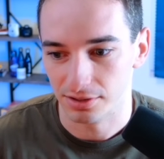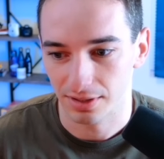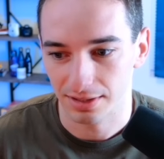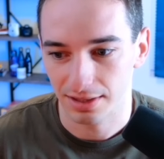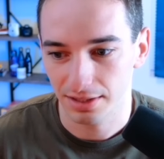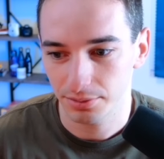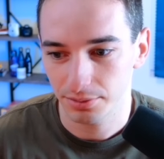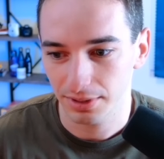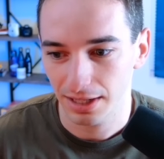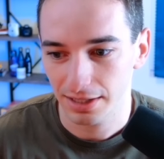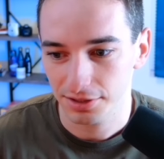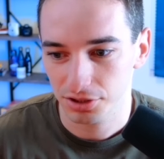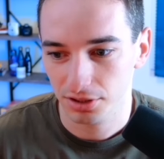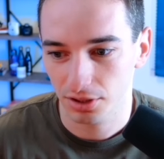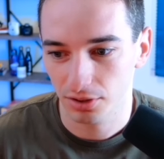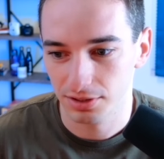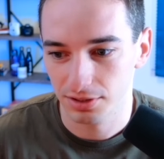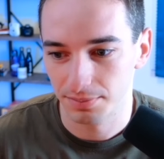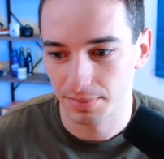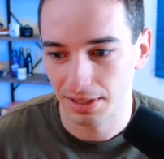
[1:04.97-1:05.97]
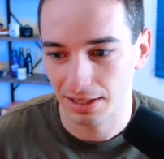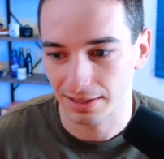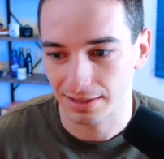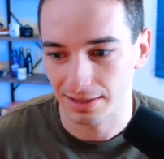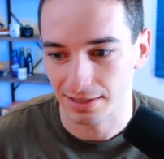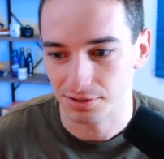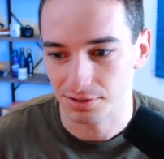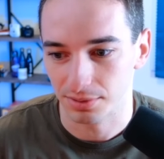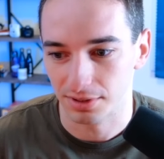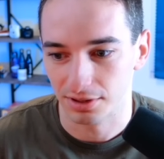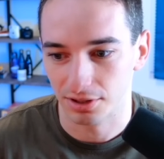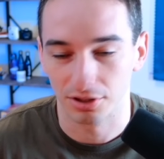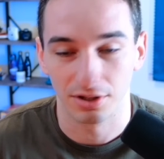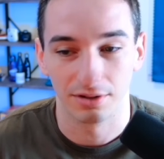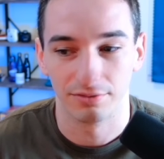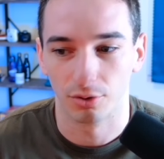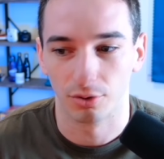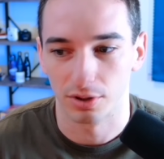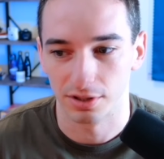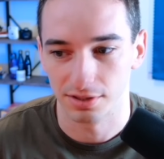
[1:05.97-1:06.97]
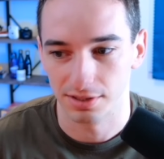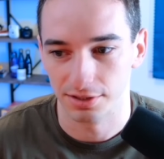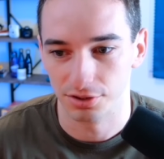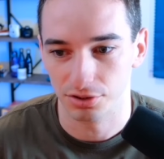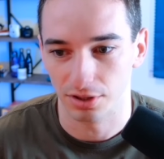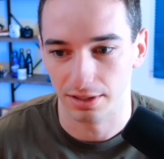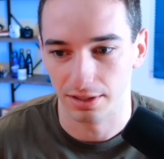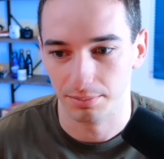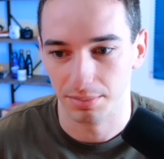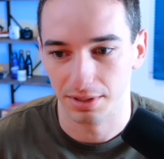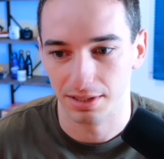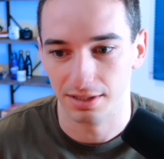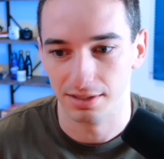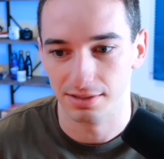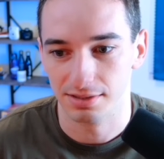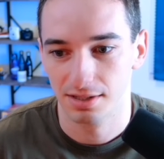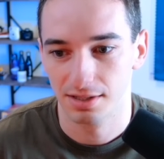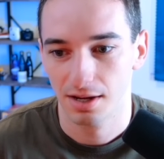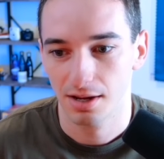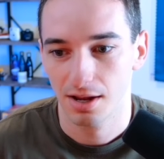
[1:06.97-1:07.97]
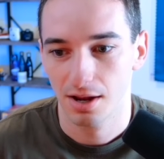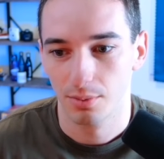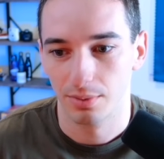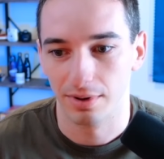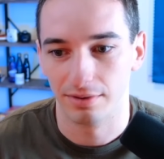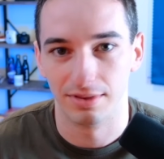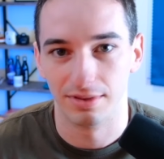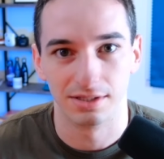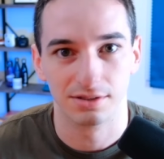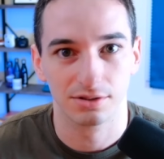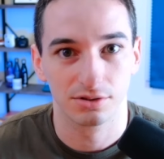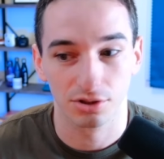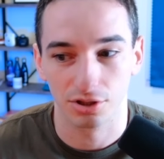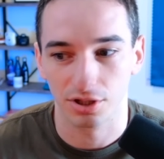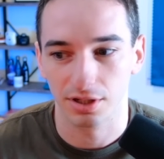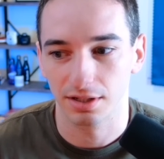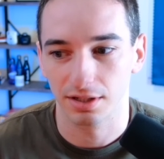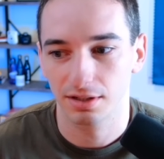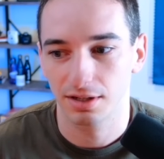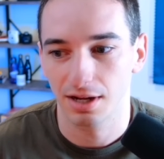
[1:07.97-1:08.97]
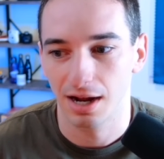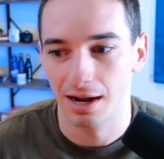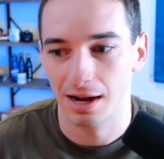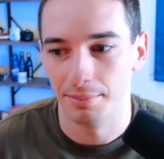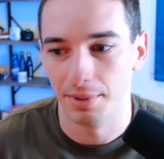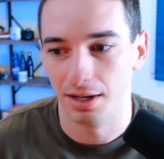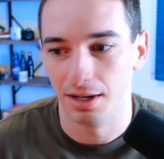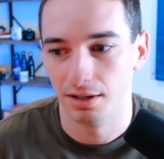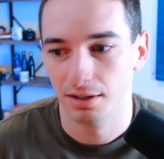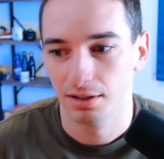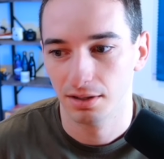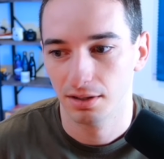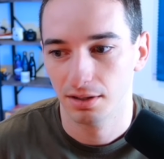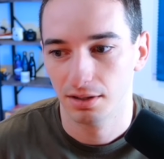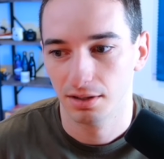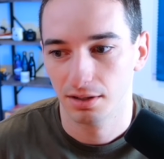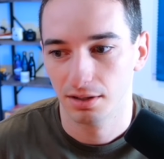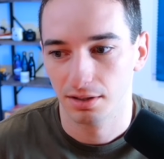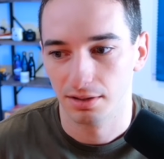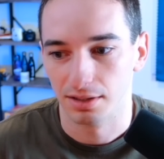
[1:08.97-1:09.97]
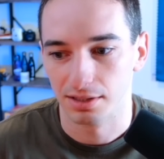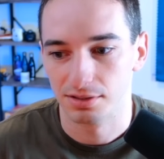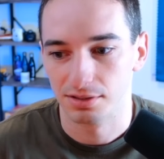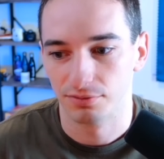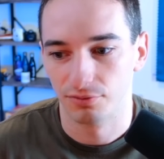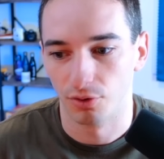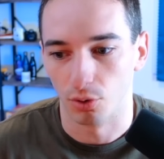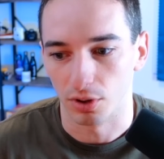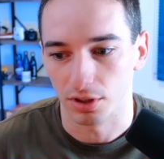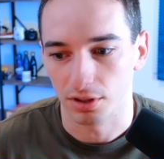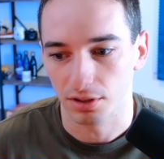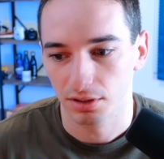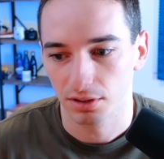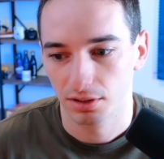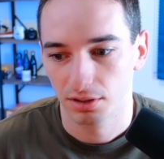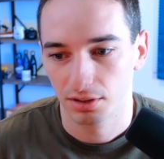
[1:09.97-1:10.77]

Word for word: So I think we're actually going to be like this, or 34 essentially, because we have this 3, this 4.